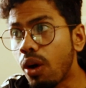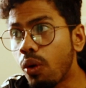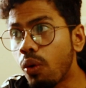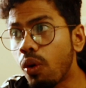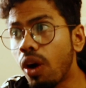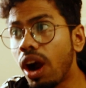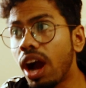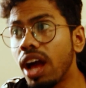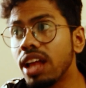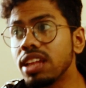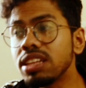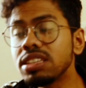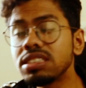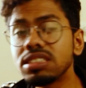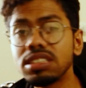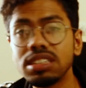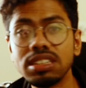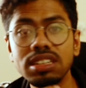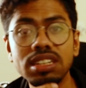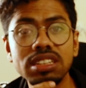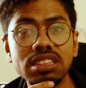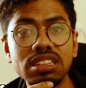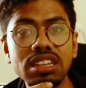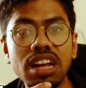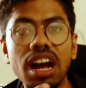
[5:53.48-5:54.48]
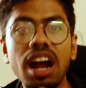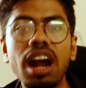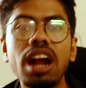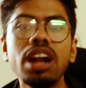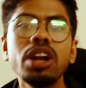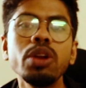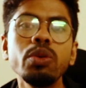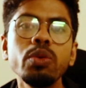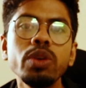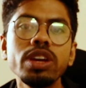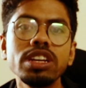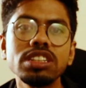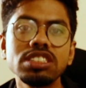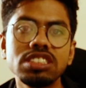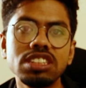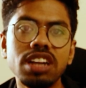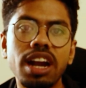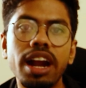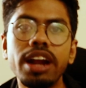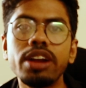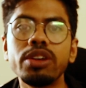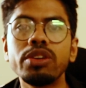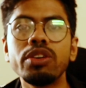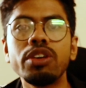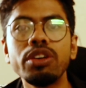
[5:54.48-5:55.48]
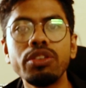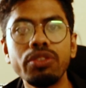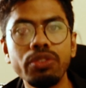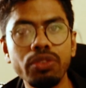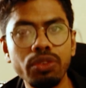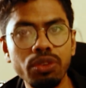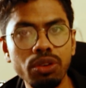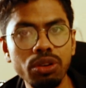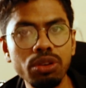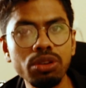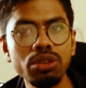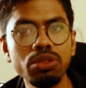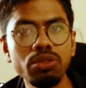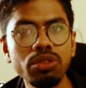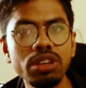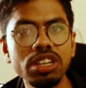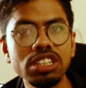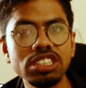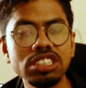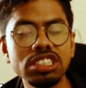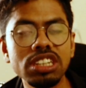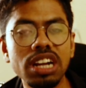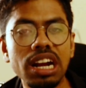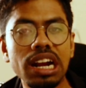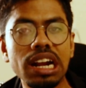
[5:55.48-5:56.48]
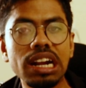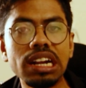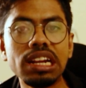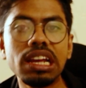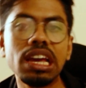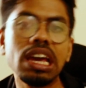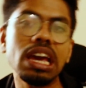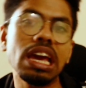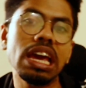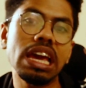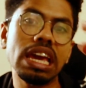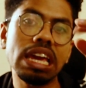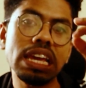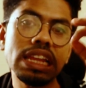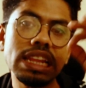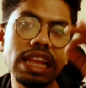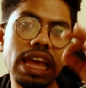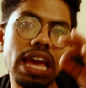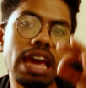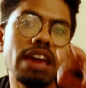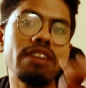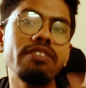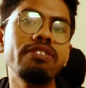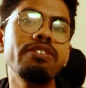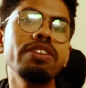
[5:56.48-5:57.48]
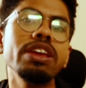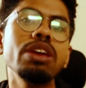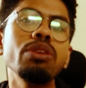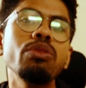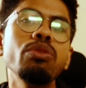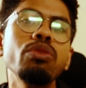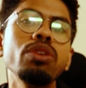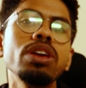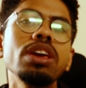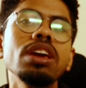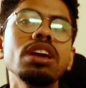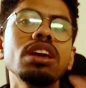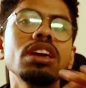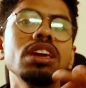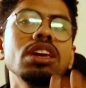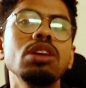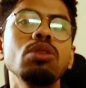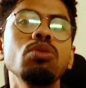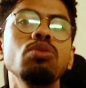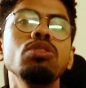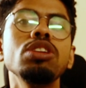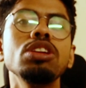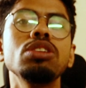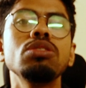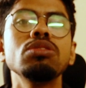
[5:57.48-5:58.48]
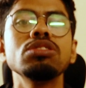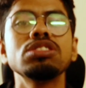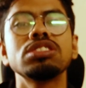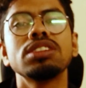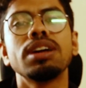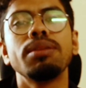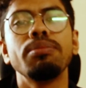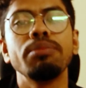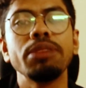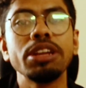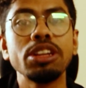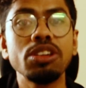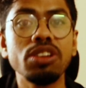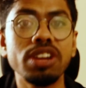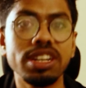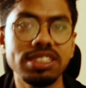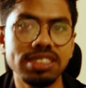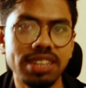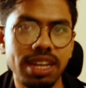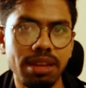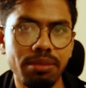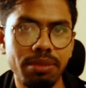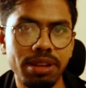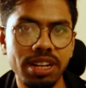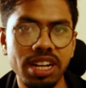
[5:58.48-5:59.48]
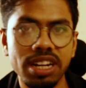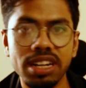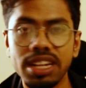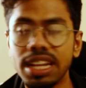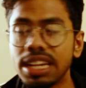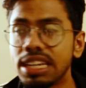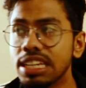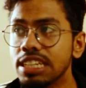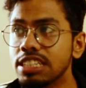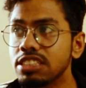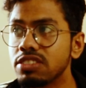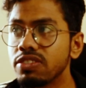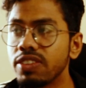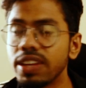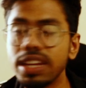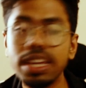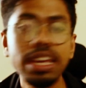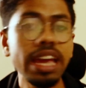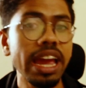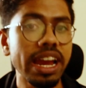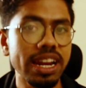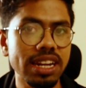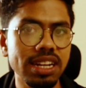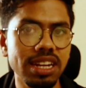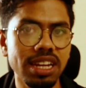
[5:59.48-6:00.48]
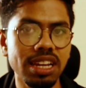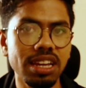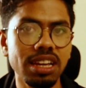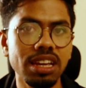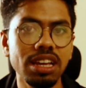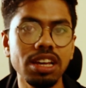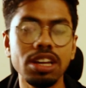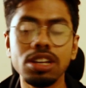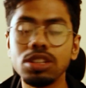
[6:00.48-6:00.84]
once the third week start or fourth week start, in every week you need to submit your assignment, and that is very hectic.